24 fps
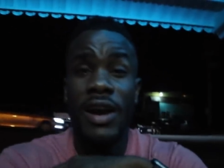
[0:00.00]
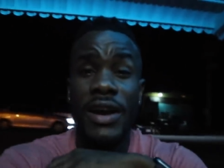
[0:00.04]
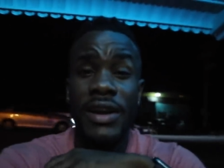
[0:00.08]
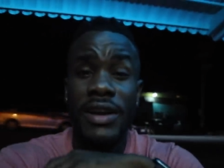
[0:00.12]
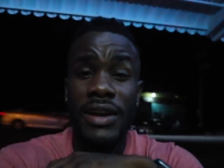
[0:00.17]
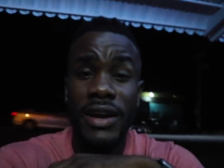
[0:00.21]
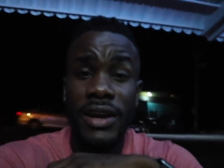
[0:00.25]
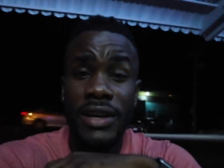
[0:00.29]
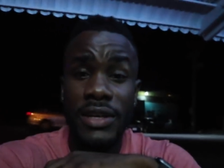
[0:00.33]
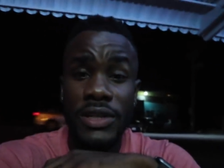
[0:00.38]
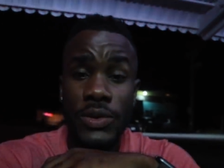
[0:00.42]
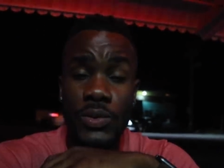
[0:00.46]

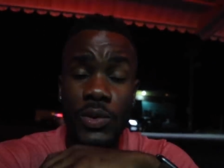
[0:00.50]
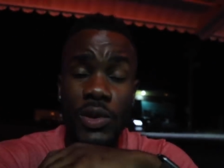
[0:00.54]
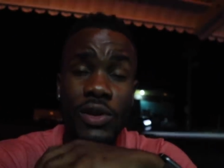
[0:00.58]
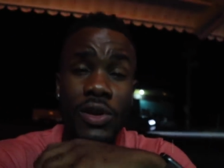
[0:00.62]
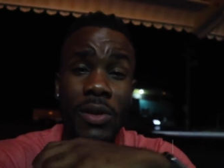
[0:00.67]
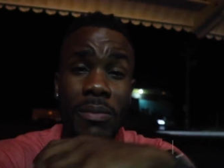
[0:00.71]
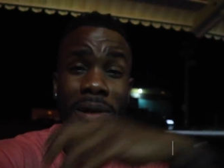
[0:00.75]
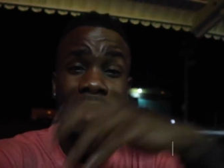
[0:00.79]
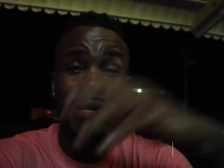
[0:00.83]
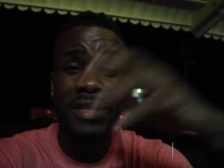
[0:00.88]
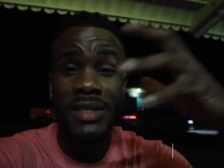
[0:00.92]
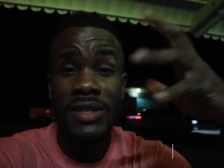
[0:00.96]
guys,
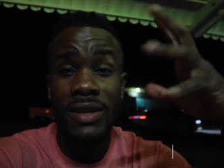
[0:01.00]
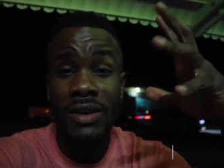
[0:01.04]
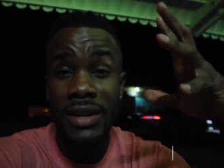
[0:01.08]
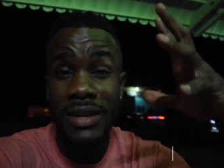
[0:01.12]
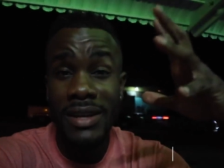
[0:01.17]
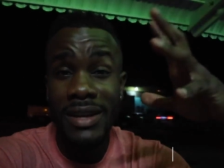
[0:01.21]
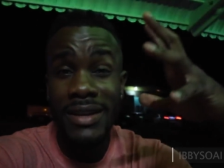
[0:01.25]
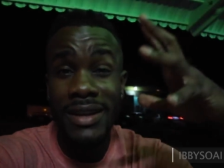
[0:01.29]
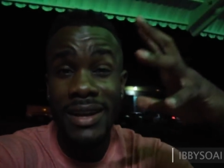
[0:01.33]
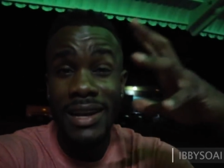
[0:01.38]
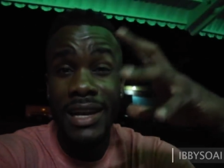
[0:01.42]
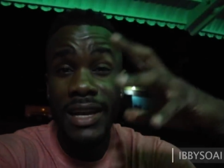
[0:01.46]
welcome back to
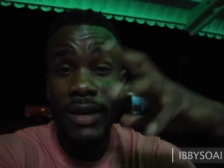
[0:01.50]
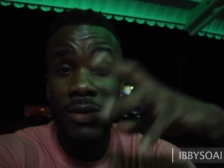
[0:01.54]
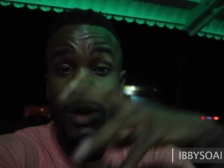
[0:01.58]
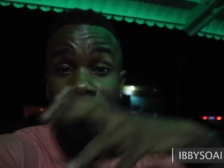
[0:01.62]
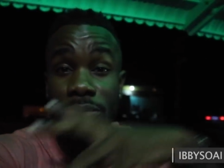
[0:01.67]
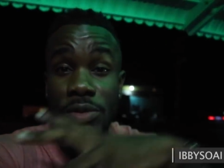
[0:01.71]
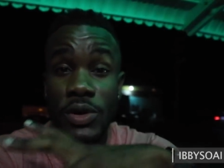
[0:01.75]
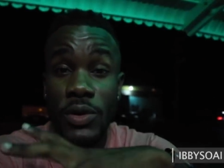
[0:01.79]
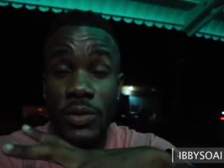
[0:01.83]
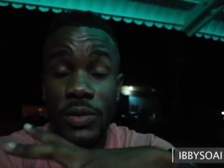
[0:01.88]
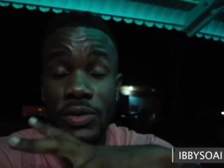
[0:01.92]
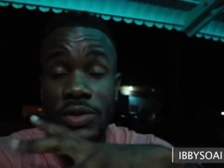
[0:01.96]
Sakanana Island where I'm
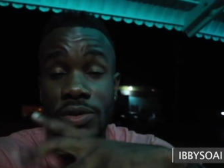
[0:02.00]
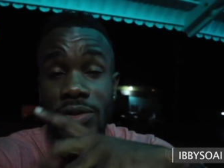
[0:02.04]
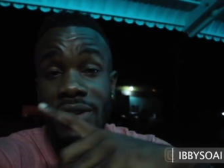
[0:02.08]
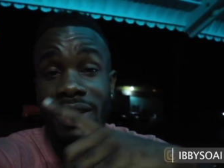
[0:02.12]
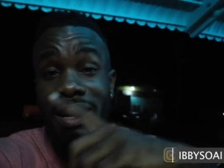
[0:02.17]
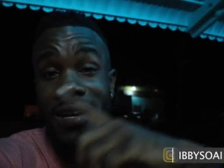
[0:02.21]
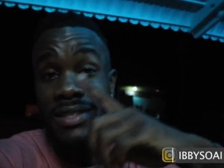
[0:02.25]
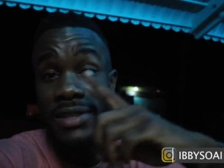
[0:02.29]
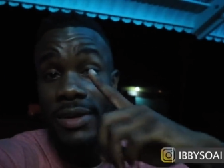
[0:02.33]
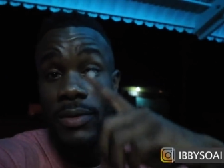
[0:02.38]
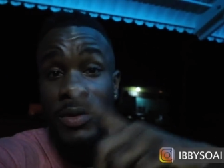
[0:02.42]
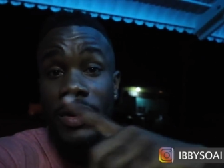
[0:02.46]
stuck with you
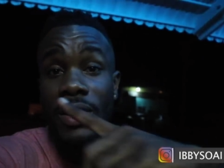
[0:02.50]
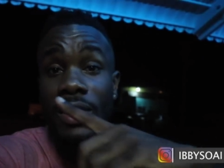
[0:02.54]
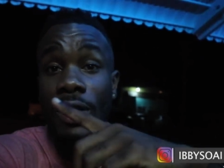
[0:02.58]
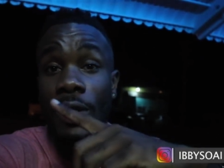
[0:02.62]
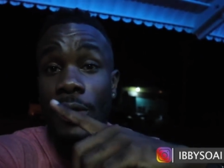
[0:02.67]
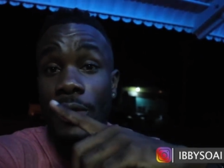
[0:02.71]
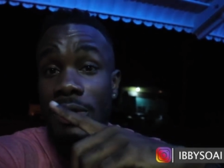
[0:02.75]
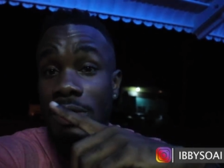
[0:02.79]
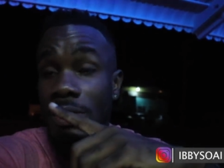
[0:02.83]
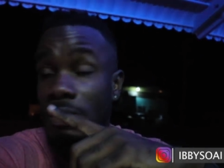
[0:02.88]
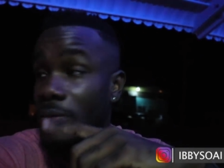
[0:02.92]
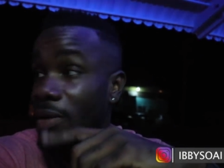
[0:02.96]
guys and we're
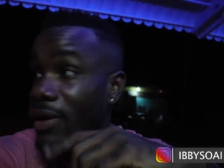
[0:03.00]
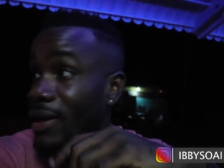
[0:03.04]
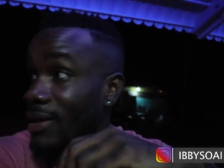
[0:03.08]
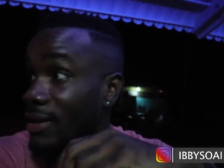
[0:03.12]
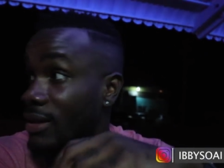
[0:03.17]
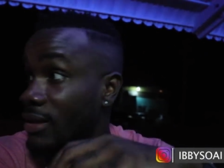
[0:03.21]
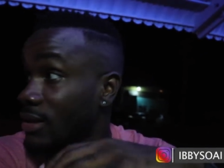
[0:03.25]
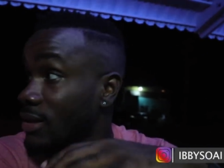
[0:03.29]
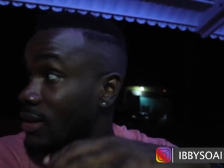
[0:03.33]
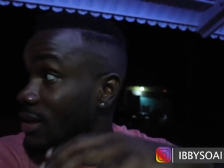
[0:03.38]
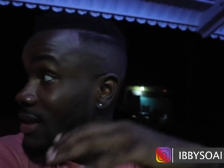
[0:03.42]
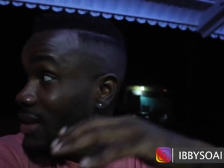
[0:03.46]
always smiling.